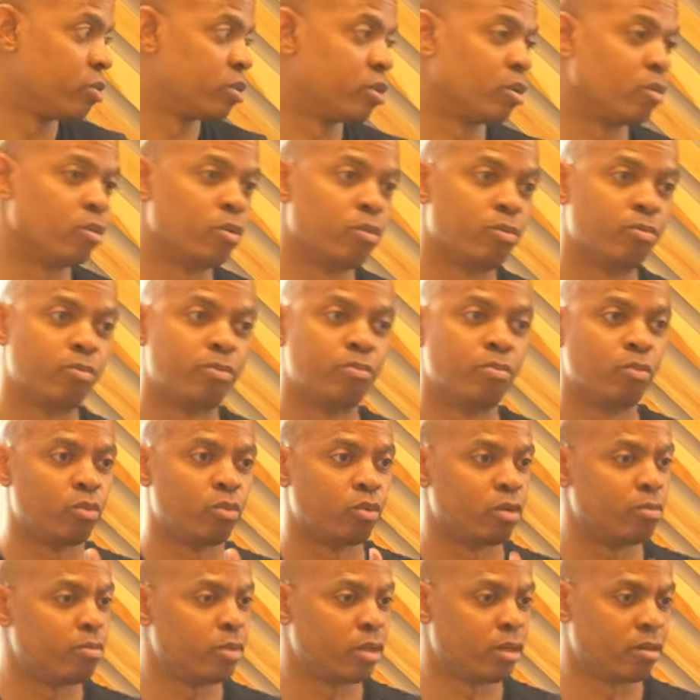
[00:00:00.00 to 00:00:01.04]
So we'll
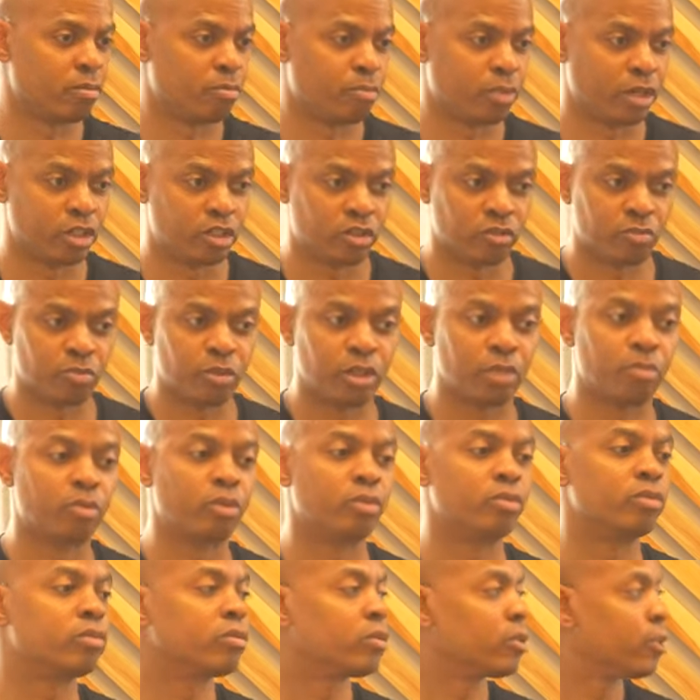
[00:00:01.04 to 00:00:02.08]
put it in a bunch of people,
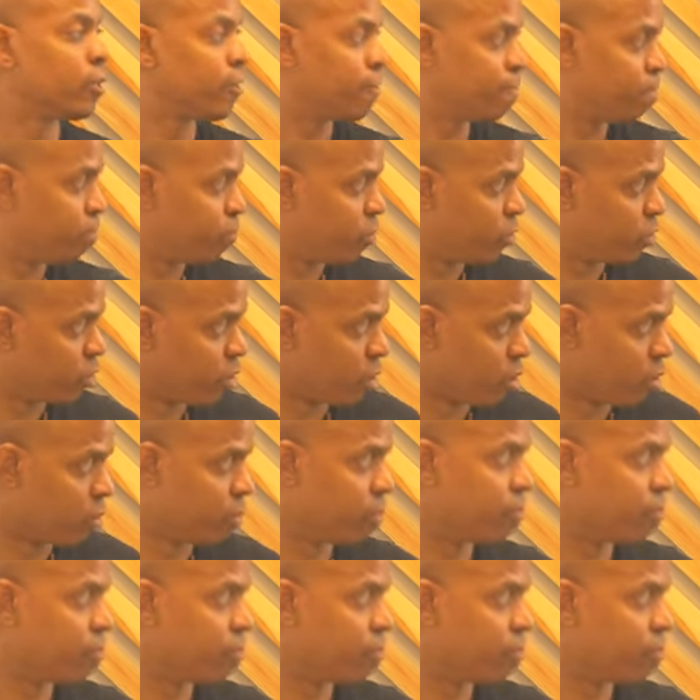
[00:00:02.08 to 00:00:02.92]
you know,